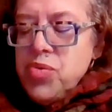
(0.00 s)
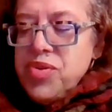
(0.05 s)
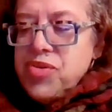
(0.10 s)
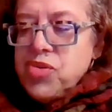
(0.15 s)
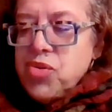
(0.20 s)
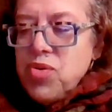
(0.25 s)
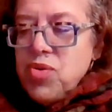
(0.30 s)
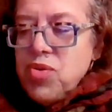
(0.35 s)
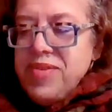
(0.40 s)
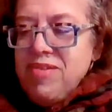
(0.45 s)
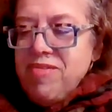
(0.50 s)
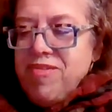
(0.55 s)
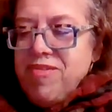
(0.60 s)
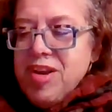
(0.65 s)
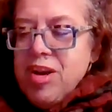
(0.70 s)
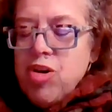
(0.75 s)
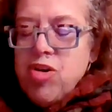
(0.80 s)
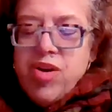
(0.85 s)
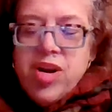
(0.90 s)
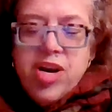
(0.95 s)
sort of
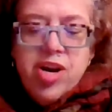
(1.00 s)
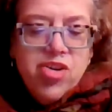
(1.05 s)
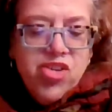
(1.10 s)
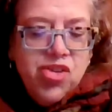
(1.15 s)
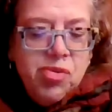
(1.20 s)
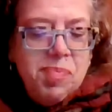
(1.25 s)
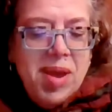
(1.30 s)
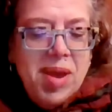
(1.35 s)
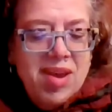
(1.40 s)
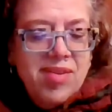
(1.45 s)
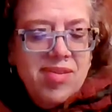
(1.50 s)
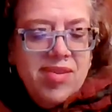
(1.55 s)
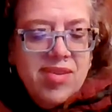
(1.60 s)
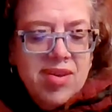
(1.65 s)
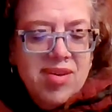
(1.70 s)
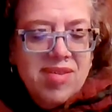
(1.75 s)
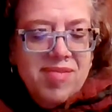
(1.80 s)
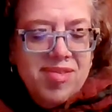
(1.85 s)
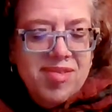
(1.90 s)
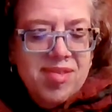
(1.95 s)
inferior space
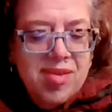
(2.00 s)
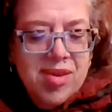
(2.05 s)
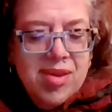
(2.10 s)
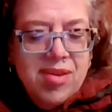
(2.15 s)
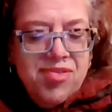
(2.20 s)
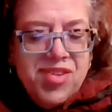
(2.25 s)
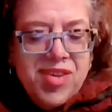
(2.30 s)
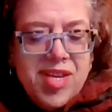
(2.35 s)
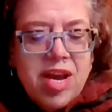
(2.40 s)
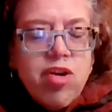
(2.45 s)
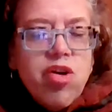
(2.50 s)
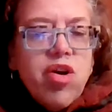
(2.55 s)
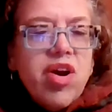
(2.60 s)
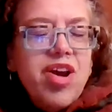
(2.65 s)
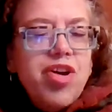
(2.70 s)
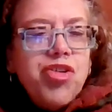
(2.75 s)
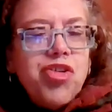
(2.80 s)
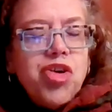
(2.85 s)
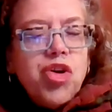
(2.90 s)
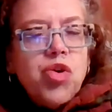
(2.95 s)
of
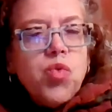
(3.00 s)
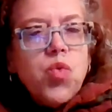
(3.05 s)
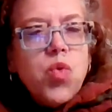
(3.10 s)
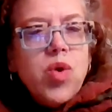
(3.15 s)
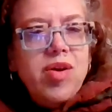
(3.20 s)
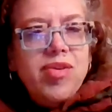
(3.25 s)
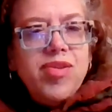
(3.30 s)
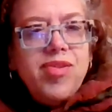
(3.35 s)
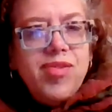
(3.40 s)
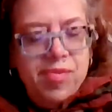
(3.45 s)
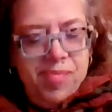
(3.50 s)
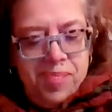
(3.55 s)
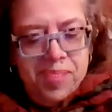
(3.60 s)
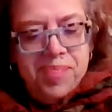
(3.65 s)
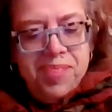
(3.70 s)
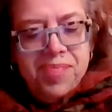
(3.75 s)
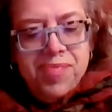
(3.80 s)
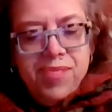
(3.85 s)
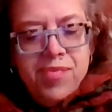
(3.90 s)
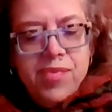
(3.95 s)
segregation was
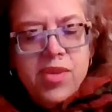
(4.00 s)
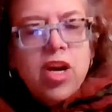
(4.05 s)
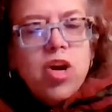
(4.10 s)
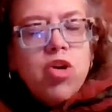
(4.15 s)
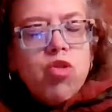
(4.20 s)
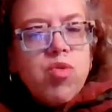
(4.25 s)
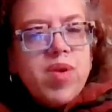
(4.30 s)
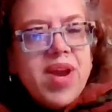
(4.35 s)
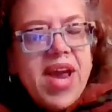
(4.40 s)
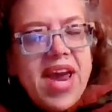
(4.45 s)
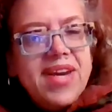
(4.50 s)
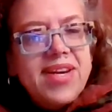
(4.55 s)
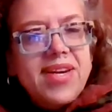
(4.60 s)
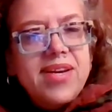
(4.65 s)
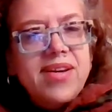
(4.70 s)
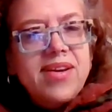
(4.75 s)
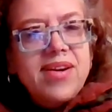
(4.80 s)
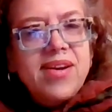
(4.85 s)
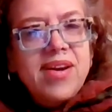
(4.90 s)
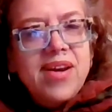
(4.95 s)

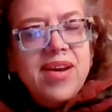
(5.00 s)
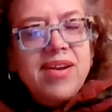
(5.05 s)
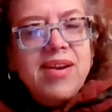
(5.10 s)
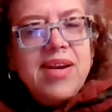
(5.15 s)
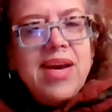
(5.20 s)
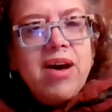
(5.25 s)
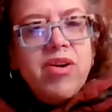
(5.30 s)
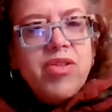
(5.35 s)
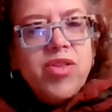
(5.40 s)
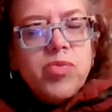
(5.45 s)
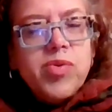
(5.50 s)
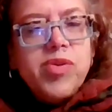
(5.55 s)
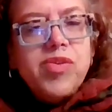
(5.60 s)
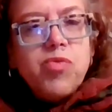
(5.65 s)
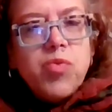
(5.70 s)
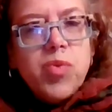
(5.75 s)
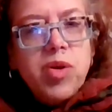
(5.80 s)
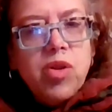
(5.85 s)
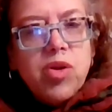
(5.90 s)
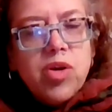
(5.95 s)
created, and how there was
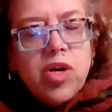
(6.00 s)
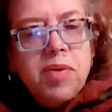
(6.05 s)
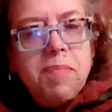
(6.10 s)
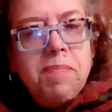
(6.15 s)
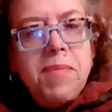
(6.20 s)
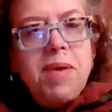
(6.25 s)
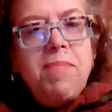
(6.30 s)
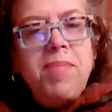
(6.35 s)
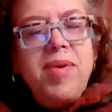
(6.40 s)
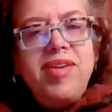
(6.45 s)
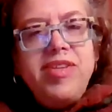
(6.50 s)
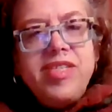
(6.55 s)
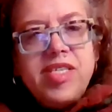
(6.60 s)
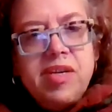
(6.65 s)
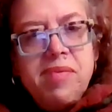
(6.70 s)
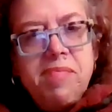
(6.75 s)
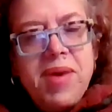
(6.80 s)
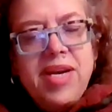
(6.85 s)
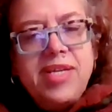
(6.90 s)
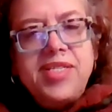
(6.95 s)
a real commitment
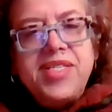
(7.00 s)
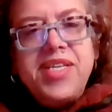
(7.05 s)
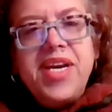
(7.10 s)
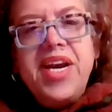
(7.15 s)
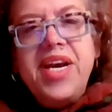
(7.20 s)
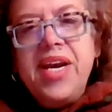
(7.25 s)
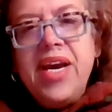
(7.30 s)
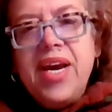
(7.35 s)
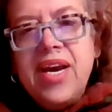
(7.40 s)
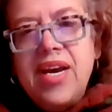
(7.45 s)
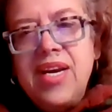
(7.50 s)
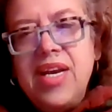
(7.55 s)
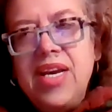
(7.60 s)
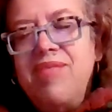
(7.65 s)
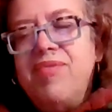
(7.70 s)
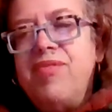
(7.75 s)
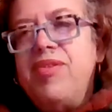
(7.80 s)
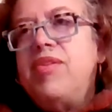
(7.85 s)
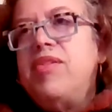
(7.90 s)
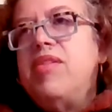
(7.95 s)
to maintaining it,
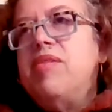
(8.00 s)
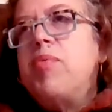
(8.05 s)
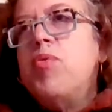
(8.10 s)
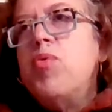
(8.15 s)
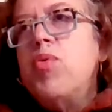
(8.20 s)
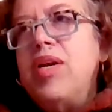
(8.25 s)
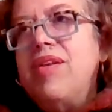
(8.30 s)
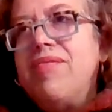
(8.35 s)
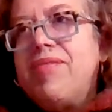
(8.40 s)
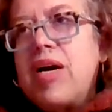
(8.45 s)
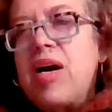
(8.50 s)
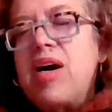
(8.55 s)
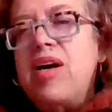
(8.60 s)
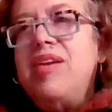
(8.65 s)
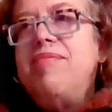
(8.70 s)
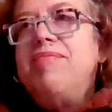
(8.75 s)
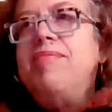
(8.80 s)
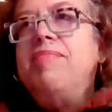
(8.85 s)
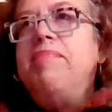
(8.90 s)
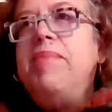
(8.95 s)
even to the point of kind
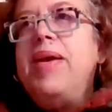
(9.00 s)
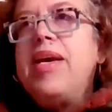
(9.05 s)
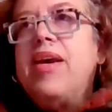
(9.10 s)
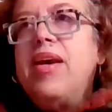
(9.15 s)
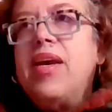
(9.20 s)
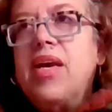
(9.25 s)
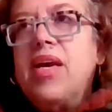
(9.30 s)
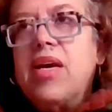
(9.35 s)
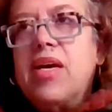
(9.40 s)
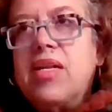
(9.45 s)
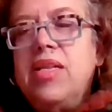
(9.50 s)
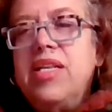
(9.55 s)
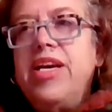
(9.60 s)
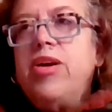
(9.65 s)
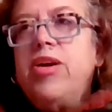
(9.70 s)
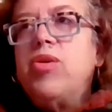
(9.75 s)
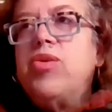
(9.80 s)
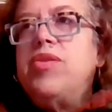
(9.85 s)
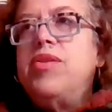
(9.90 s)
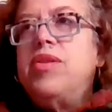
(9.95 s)
of making it
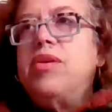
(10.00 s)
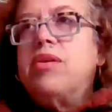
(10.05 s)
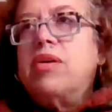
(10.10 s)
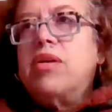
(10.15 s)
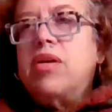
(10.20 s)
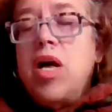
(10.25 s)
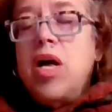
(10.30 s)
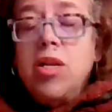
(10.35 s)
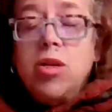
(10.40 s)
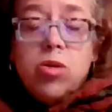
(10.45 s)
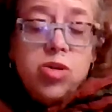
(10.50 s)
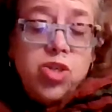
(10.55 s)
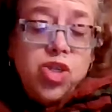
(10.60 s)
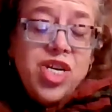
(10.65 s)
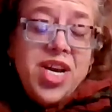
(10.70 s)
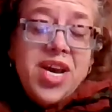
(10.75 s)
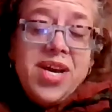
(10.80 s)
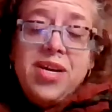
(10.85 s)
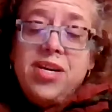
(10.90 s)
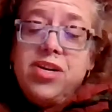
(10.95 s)
clear to the colored
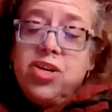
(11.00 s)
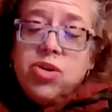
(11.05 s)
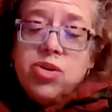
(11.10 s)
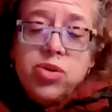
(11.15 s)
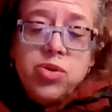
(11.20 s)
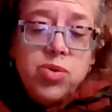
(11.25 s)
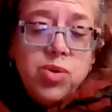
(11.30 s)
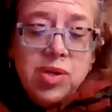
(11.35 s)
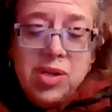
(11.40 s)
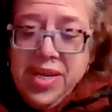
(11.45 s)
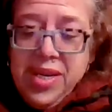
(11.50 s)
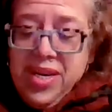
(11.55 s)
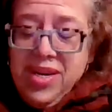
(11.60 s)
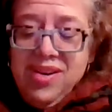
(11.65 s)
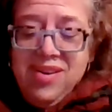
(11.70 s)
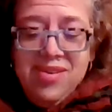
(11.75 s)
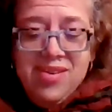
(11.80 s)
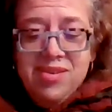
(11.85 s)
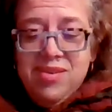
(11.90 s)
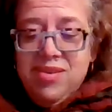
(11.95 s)
janitor who
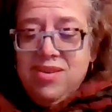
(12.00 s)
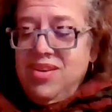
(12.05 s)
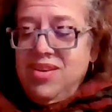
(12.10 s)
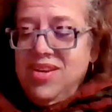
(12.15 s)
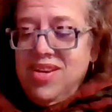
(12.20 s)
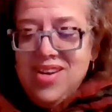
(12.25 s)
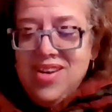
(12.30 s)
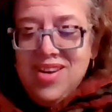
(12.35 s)
cleaned the